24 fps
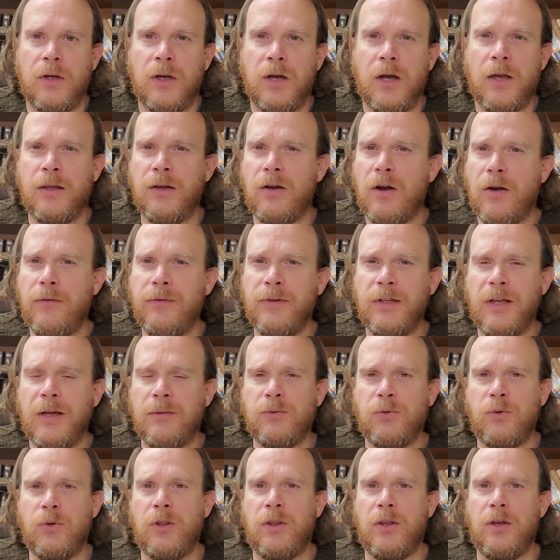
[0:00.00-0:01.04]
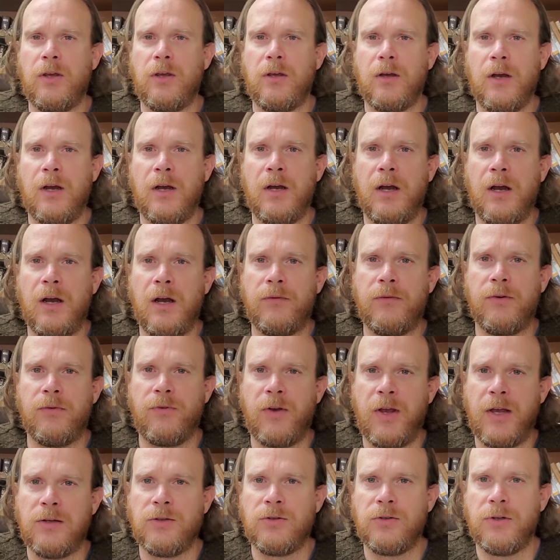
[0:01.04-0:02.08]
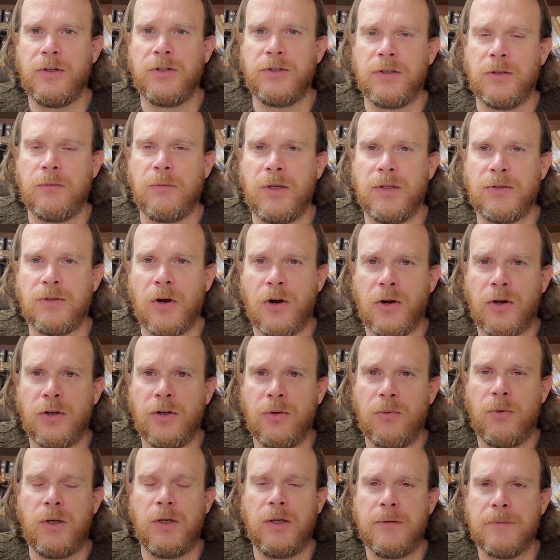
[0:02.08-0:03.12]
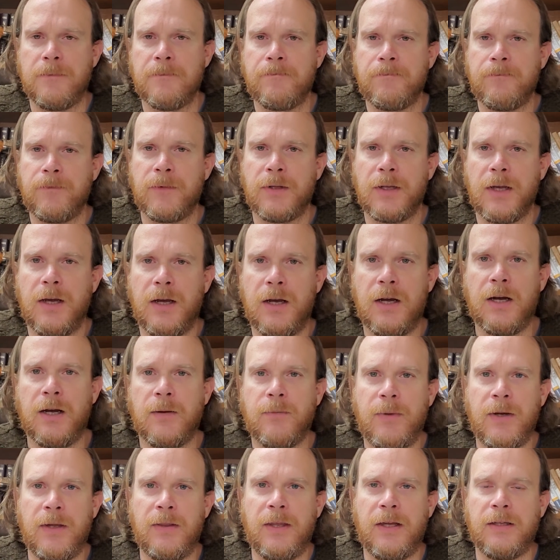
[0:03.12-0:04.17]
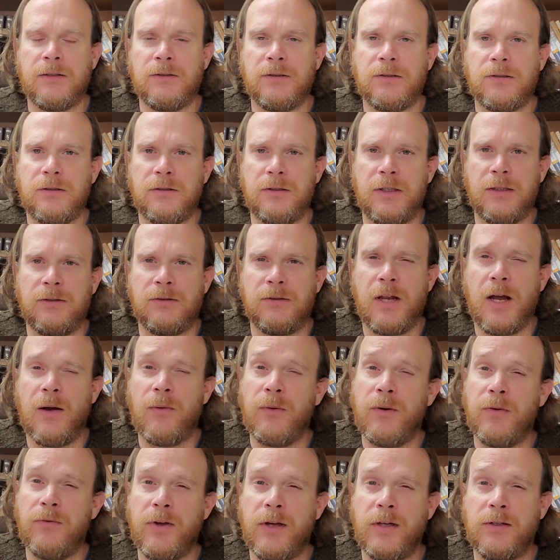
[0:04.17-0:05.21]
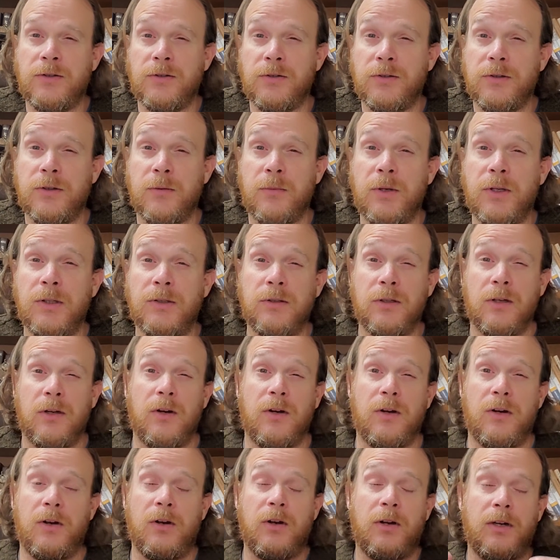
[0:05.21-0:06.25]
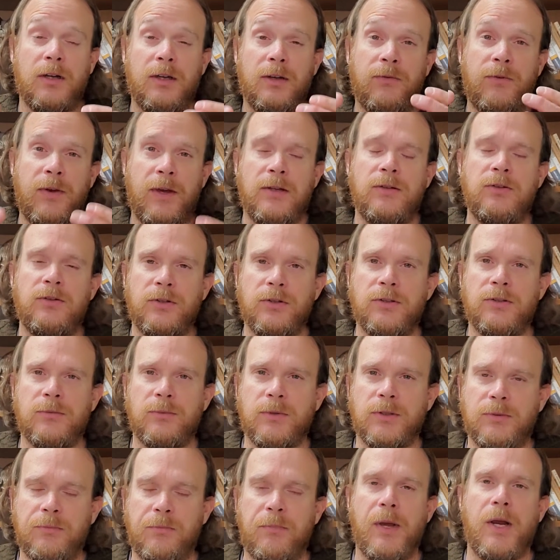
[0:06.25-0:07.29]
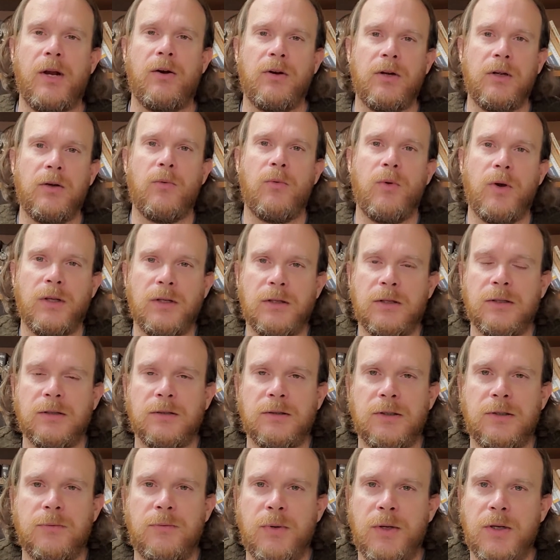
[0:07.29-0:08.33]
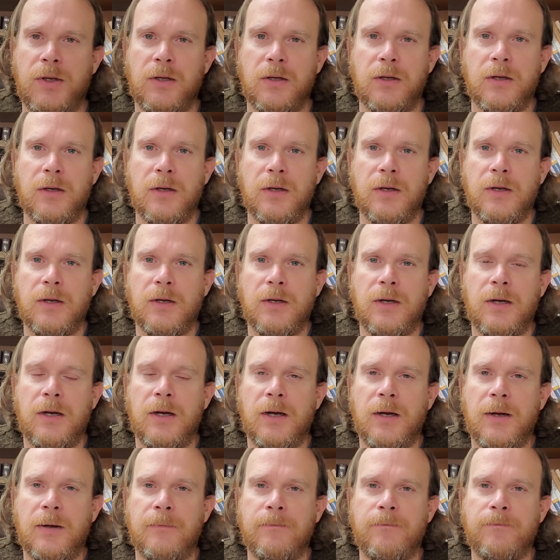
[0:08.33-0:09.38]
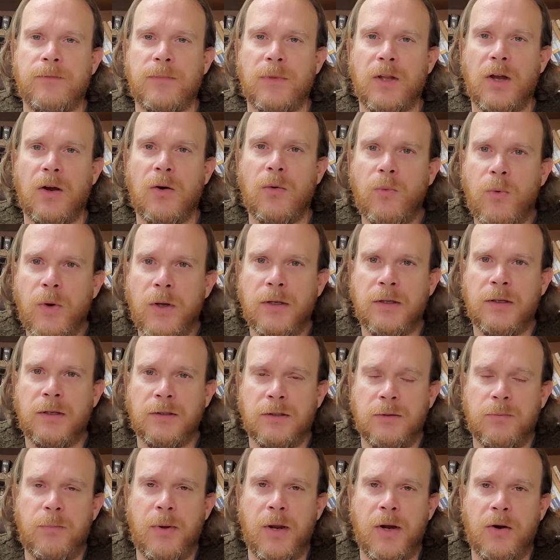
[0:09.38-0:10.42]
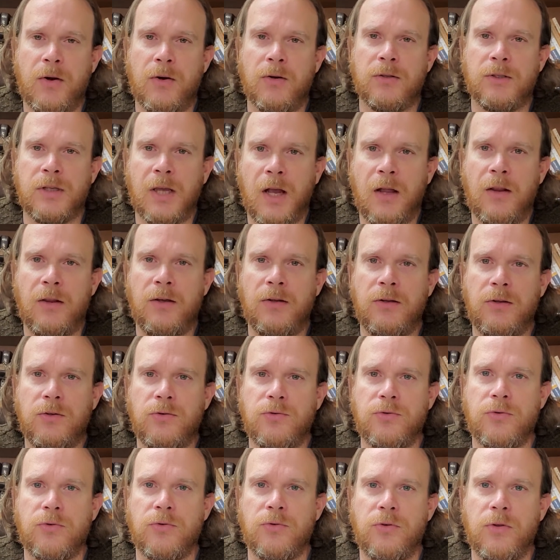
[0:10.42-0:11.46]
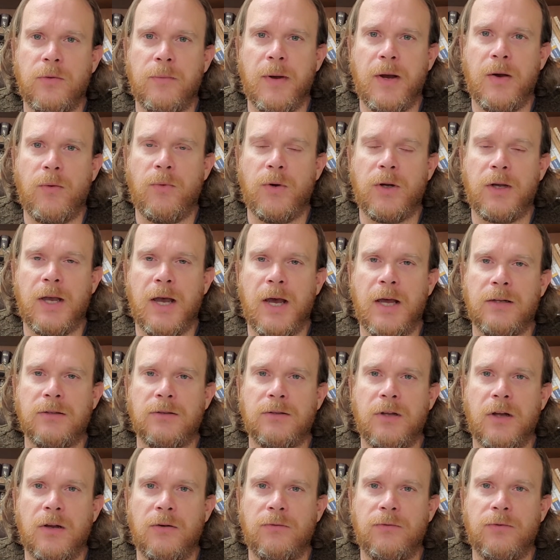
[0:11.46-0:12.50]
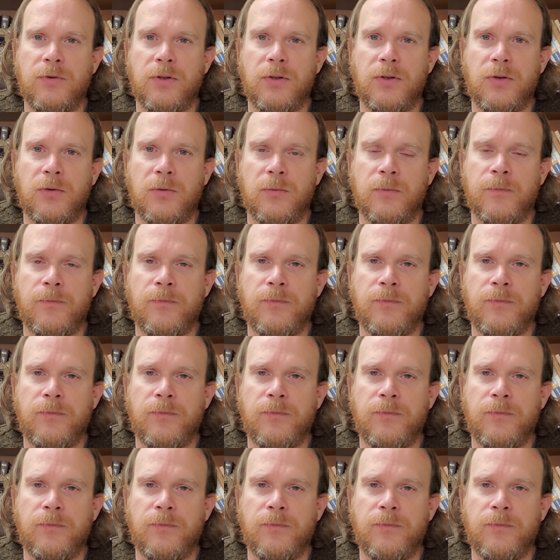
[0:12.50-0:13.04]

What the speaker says: I think oftentimes we think of evangelism as arguing, and that's not what evangelism is. Evangelism is bearing witness. It's being a witness bearer, telling the truth about what God has done for you.